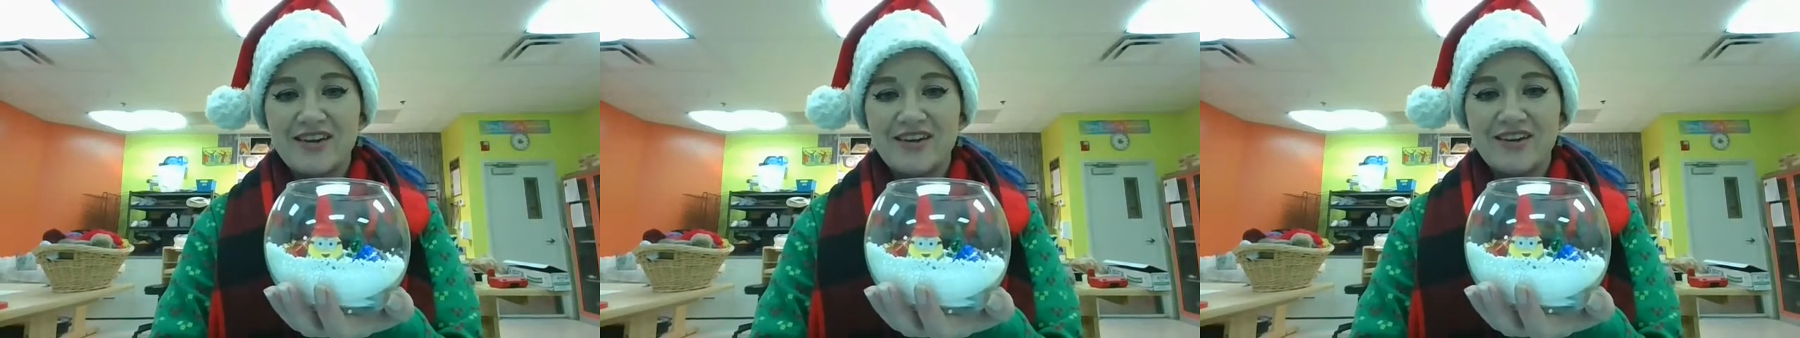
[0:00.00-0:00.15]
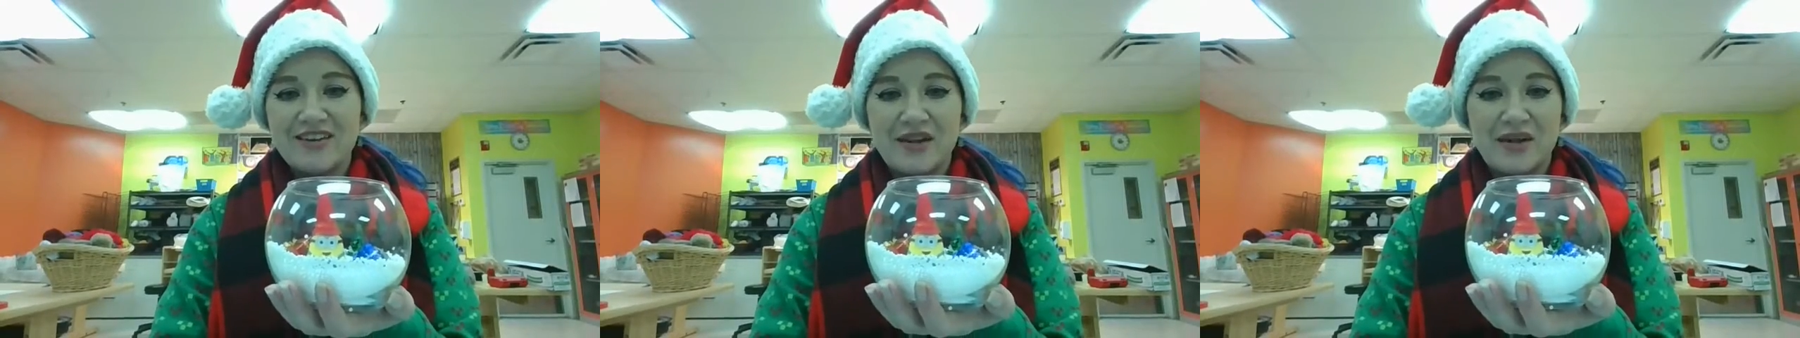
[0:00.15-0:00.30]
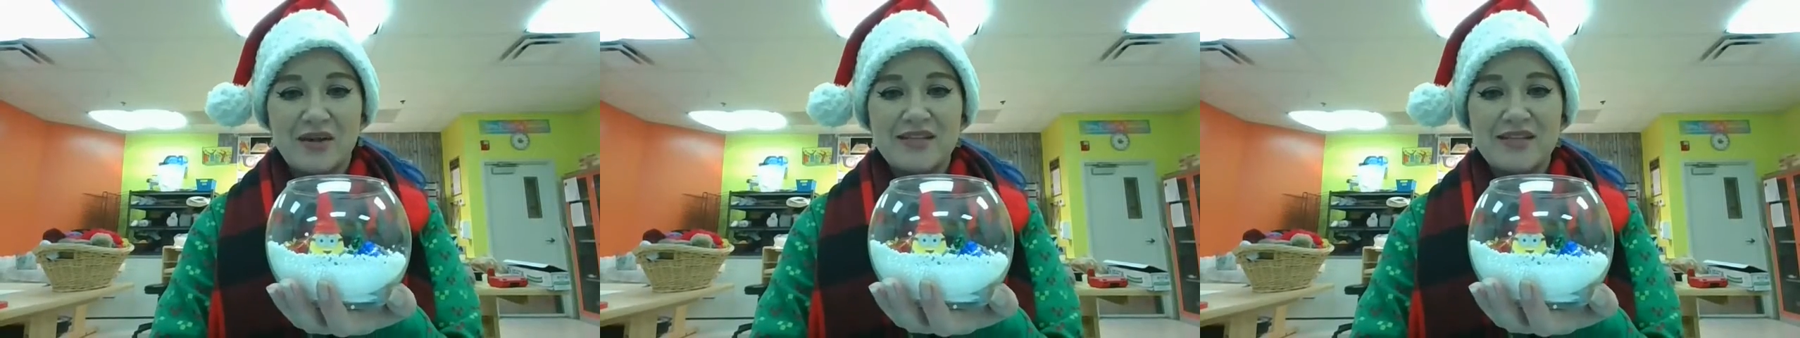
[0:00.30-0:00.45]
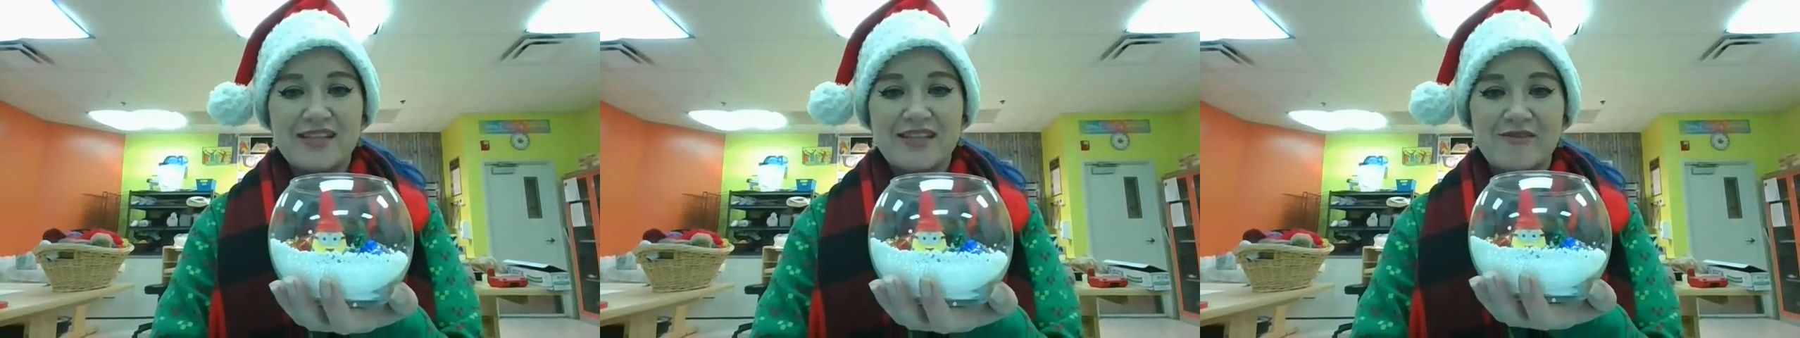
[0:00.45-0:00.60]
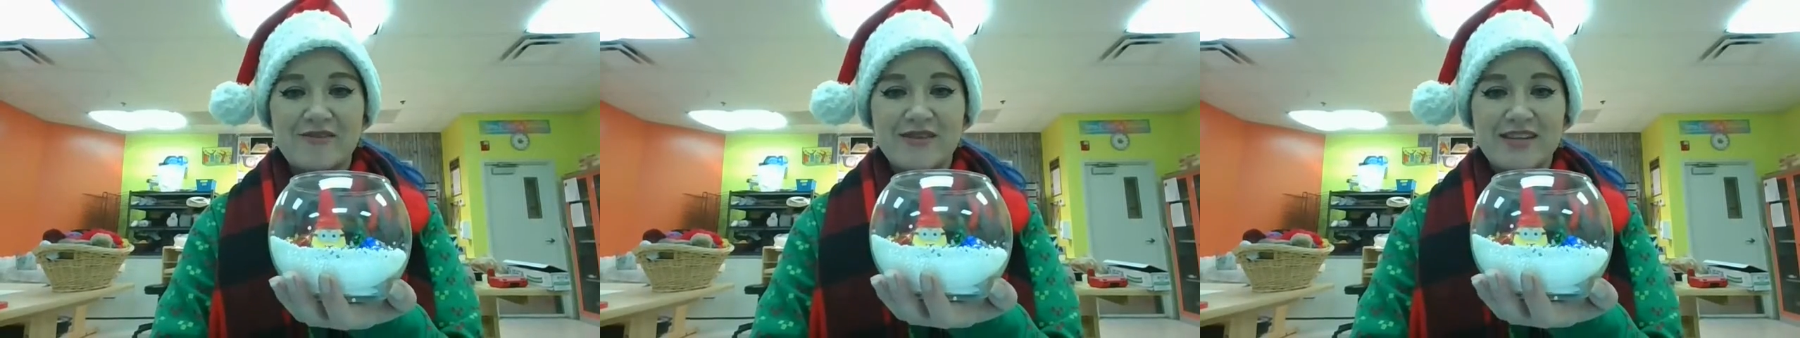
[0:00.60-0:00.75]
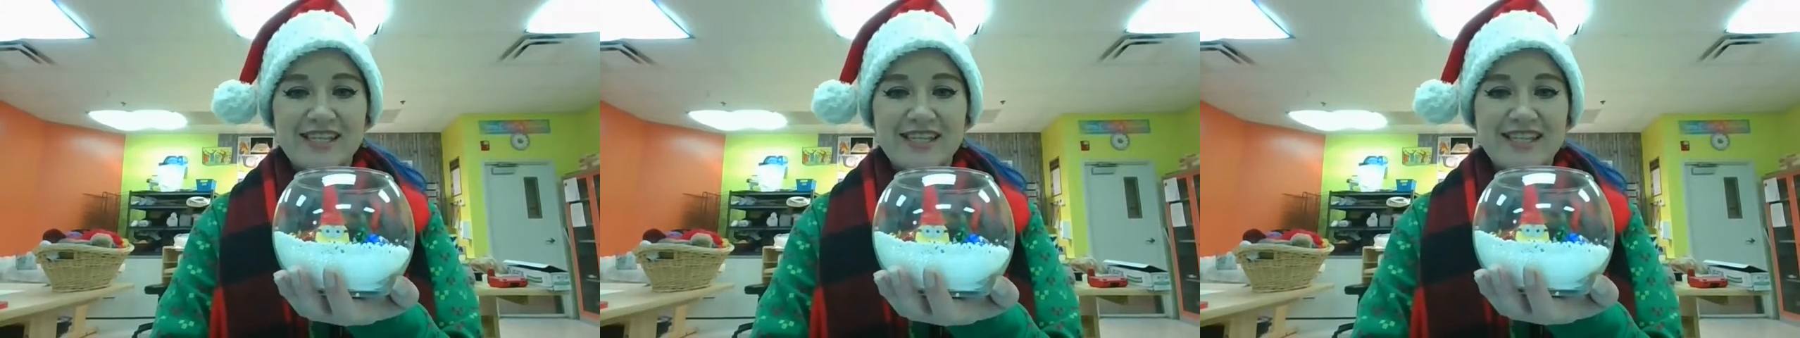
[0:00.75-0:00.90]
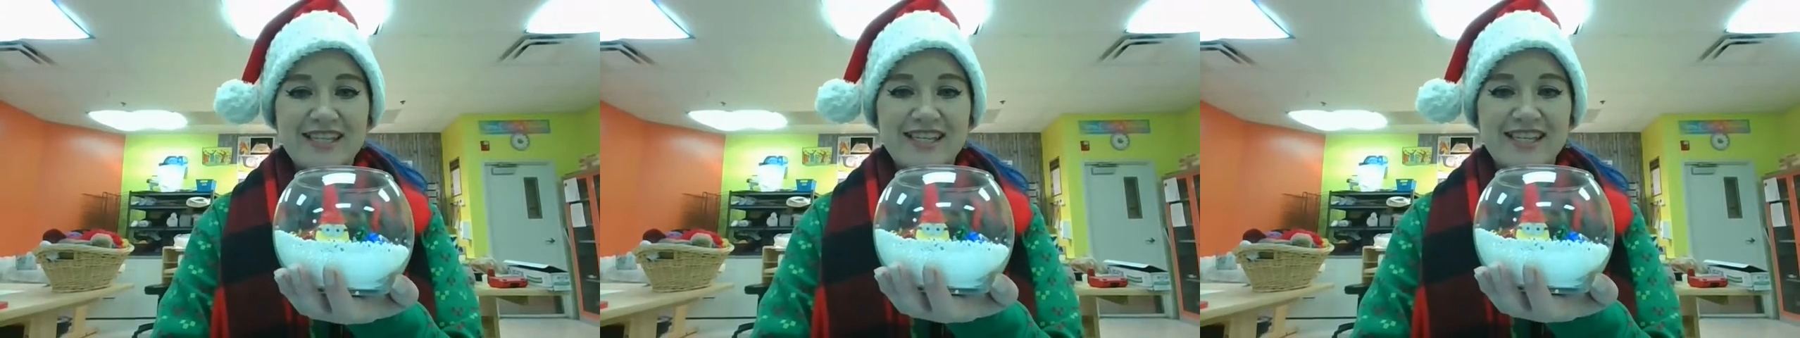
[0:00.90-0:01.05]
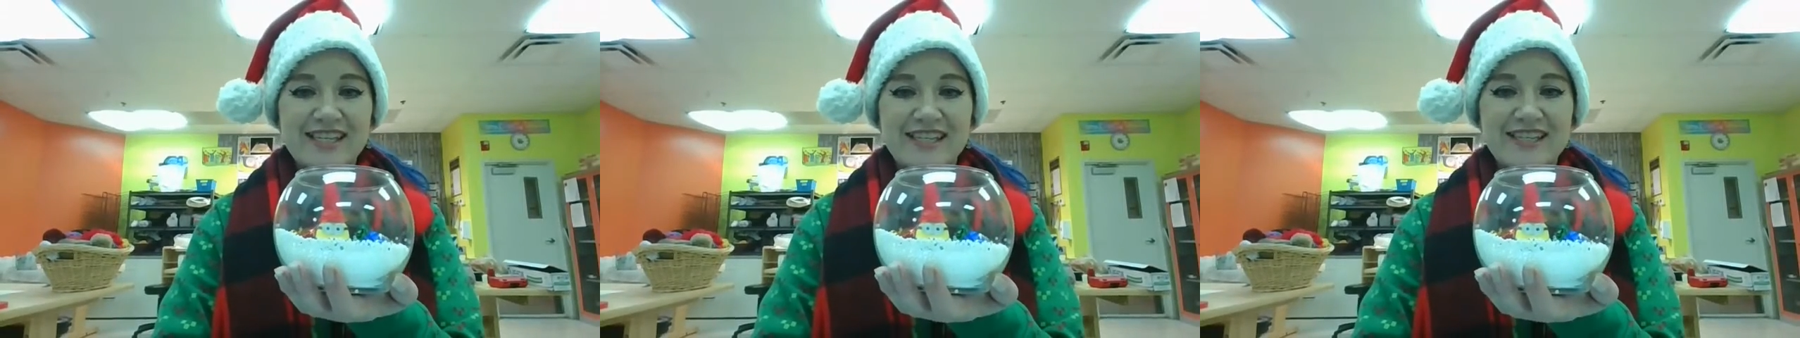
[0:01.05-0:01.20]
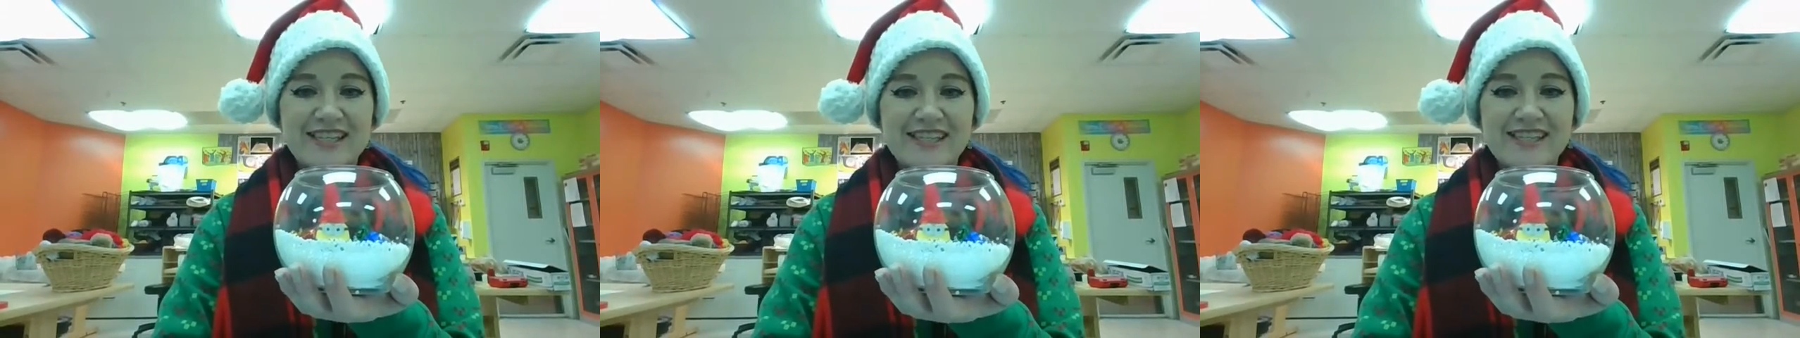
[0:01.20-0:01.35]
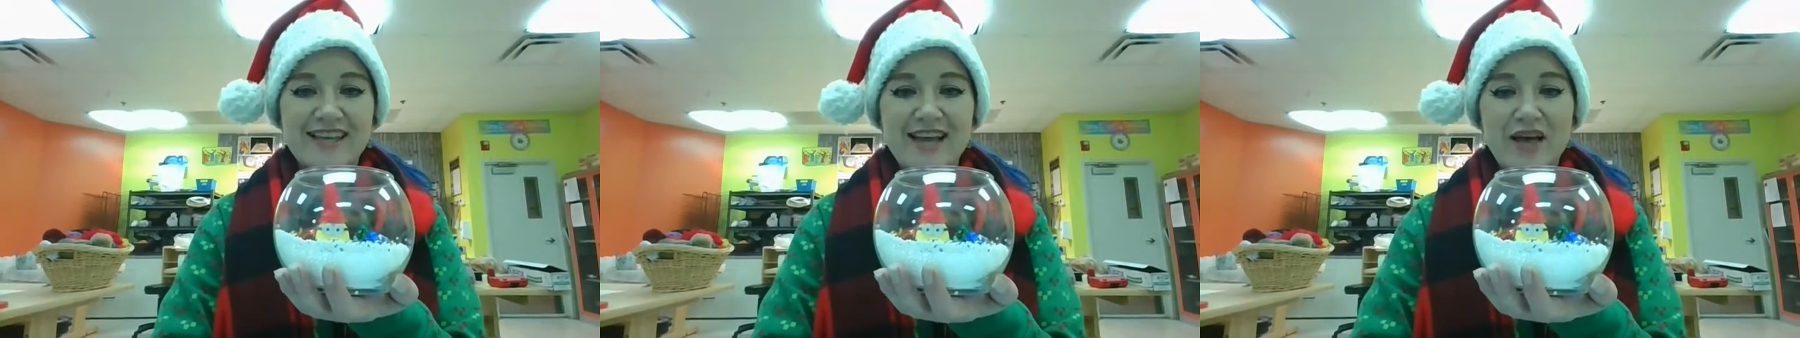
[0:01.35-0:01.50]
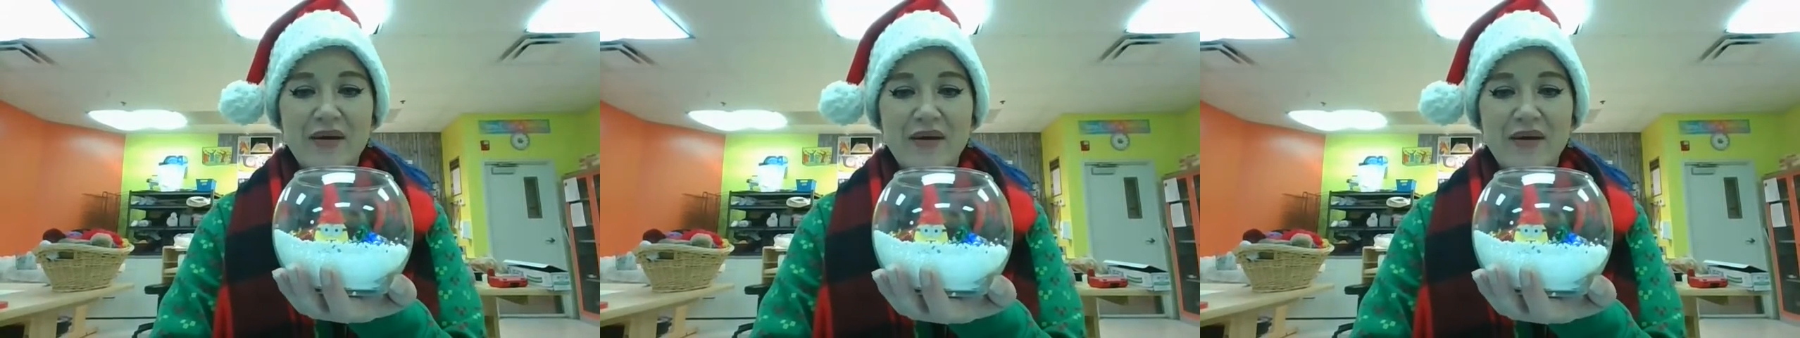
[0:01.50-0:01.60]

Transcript: your little snowy scenes.